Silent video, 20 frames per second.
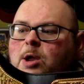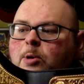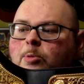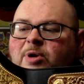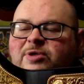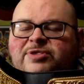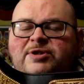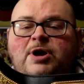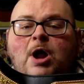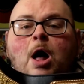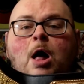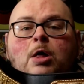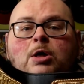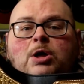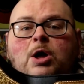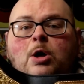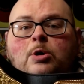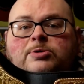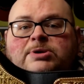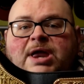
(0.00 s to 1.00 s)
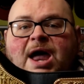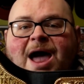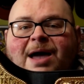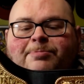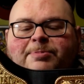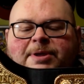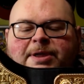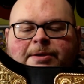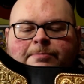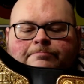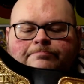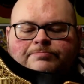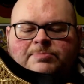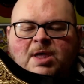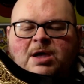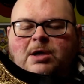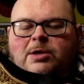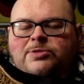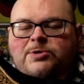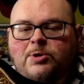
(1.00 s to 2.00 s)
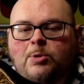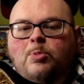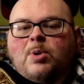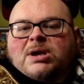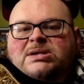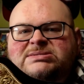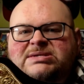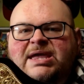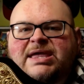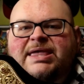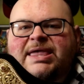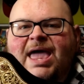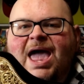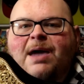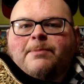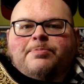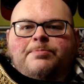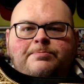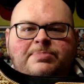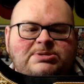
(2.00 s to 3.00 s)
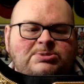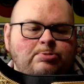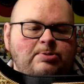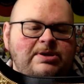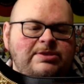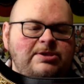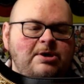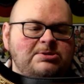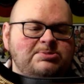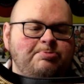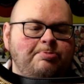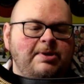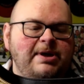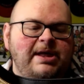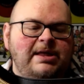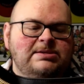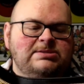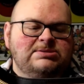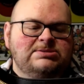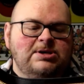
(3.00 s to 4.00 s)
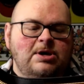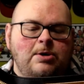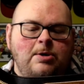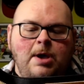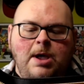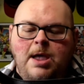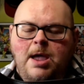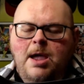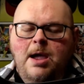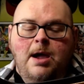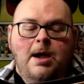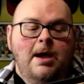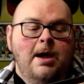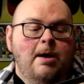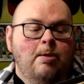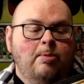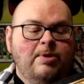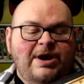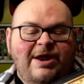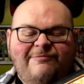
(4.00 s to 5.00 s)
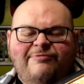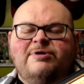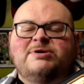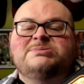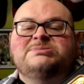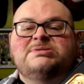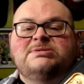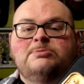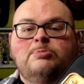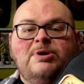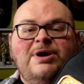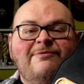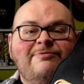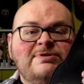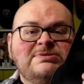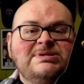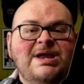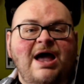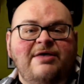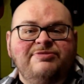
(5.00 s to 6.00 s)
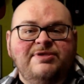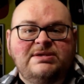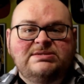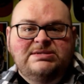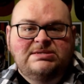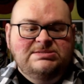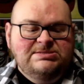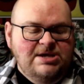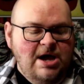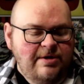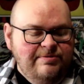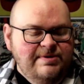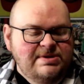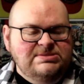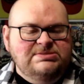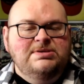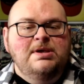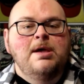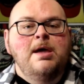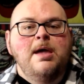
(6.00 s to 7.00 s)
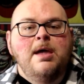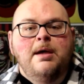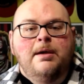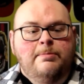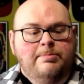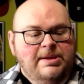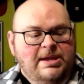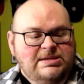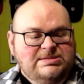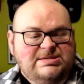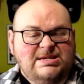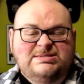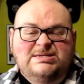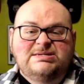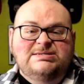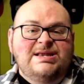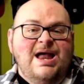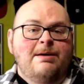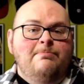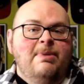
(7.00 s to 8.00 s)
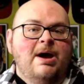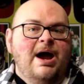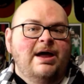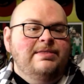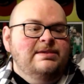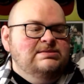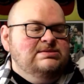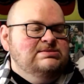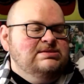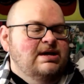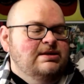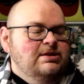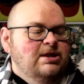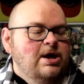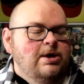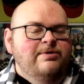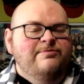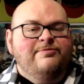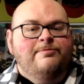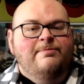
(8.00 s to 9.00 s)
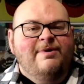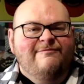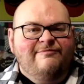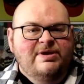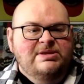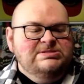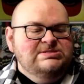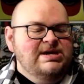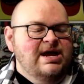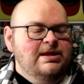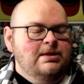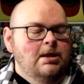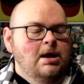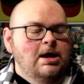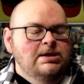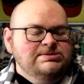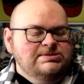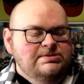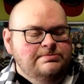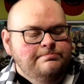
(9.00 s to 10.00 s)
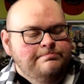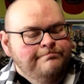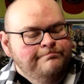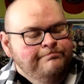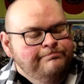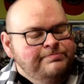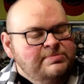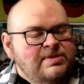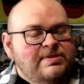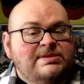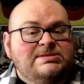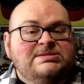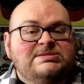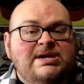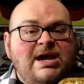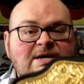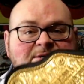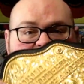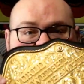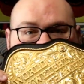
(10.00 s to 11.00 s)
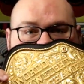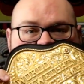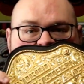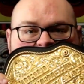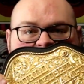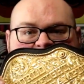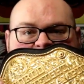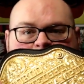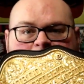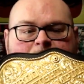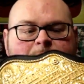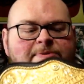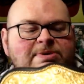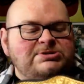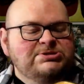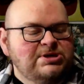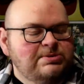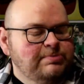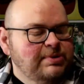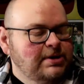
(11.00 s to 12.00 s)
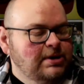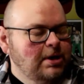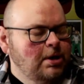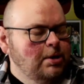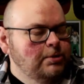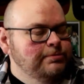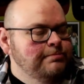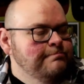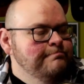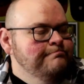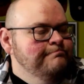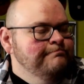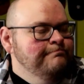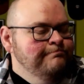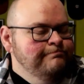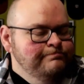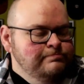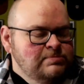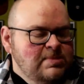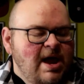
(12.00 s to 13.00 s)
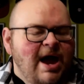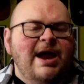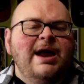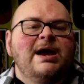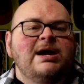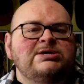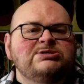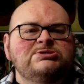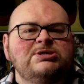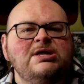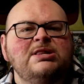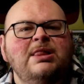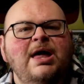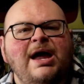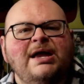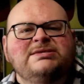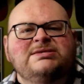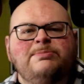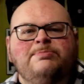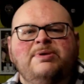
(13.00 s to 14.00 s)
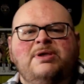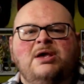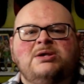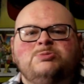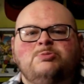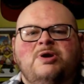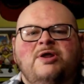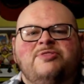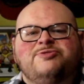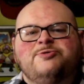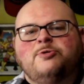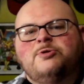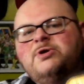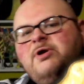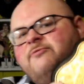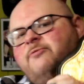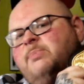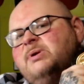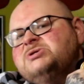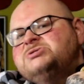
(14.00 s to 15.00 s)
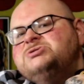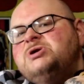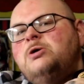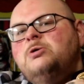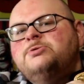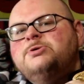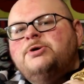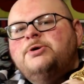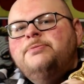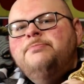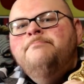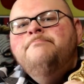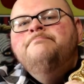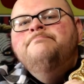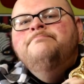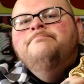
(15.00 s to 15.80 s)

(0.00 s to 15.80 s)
with an all gold copy there was a gap between those plates. So uh, when I first when I first got this and saw this, because this is not mine, this is on loan from my friend Zach Lawson. This is actually his Groovy Cheap Big Gold. I actually liked it because when I threw it over my shoulder,